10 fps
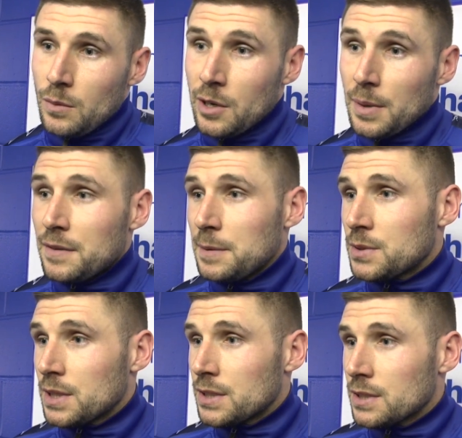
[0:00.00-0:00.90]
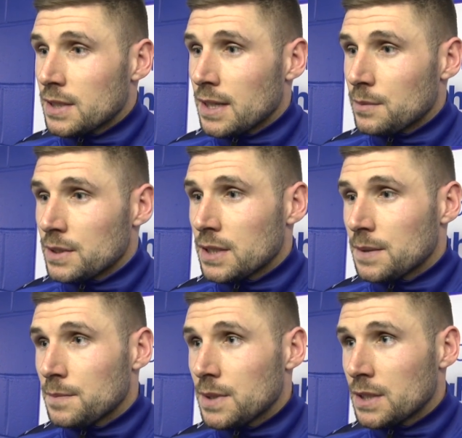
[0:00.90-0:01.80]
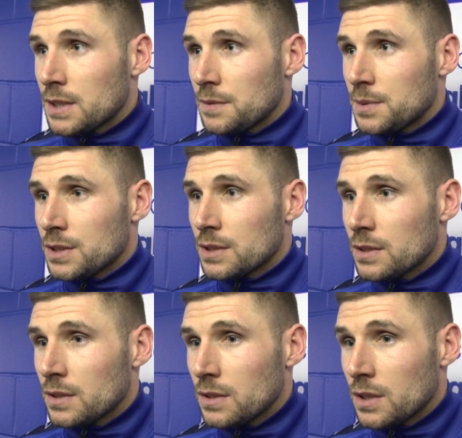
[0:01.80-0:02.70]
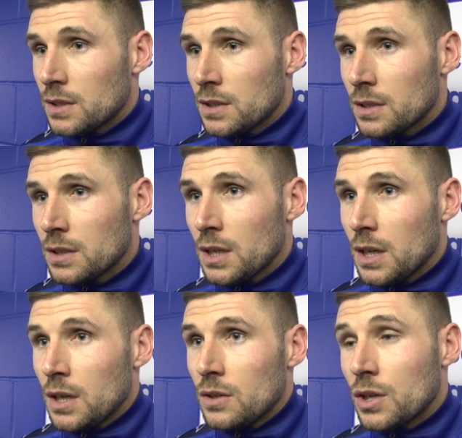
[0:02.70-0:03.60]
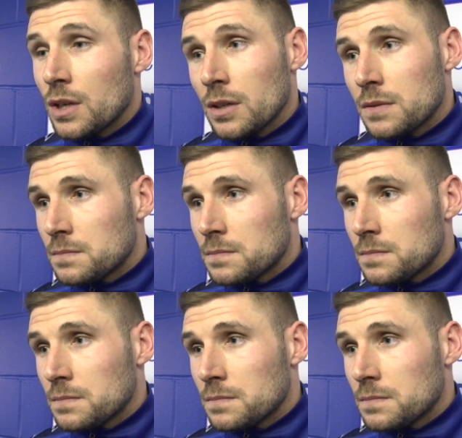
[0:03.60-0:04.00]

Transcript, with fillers: we're above Ipswich, and now we're in the in the sixth position and looking good.